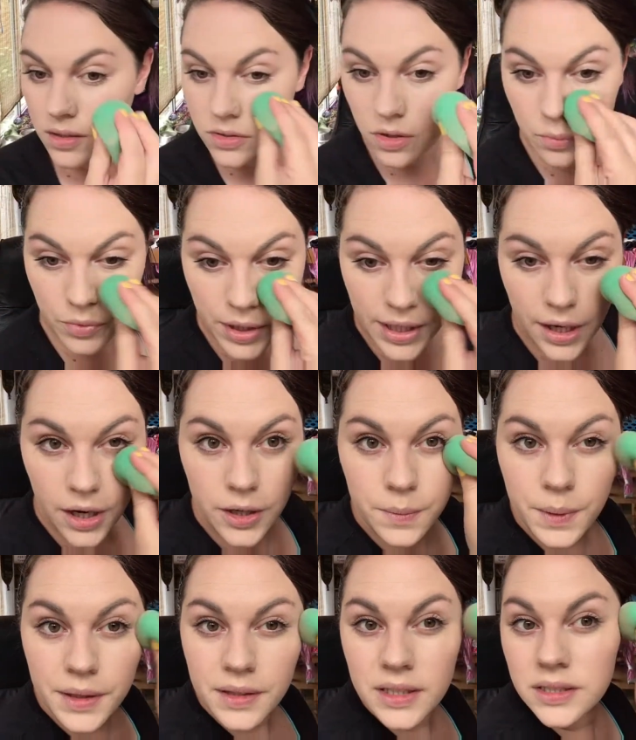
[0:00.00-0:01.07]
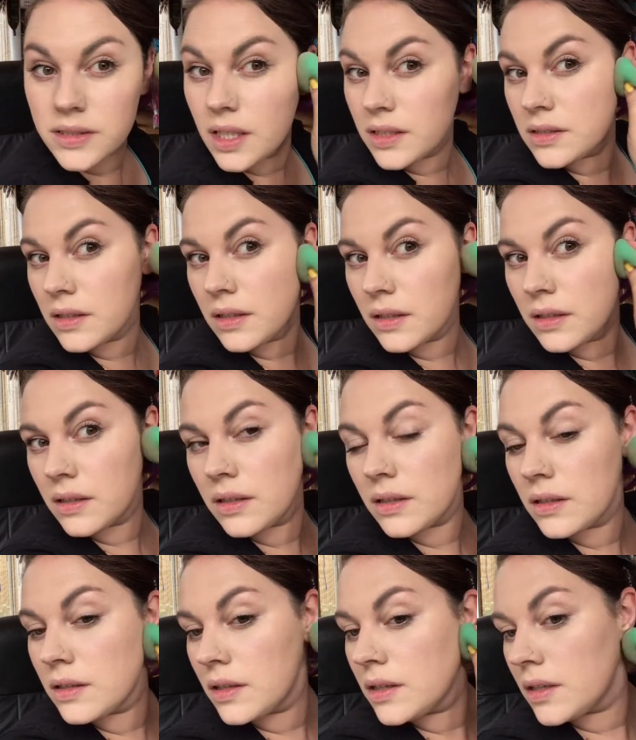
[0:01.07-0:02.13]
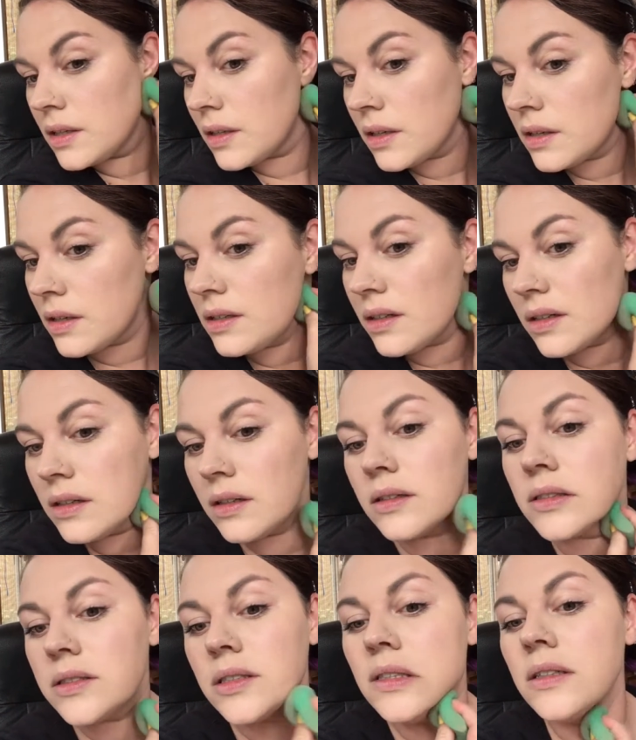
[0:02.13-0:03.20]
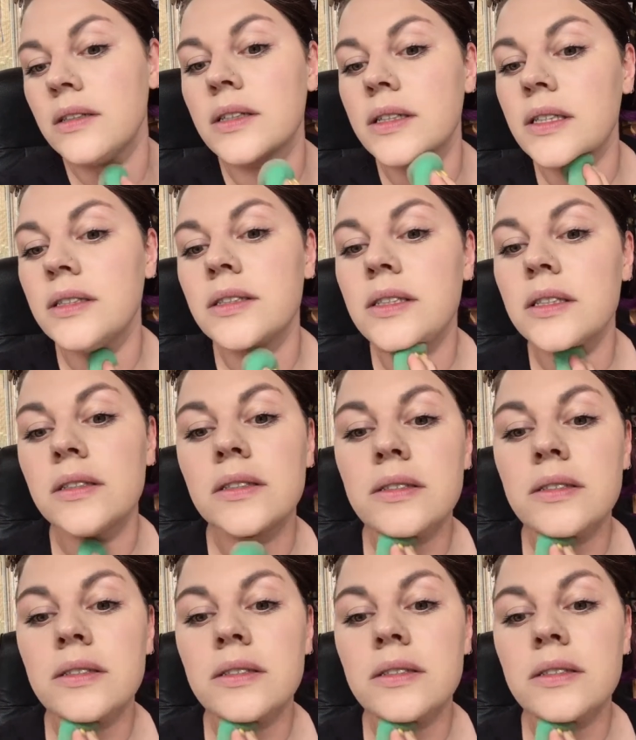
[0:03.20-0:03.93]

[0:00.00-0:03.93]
so I'm really hoping this doesn't oxidise.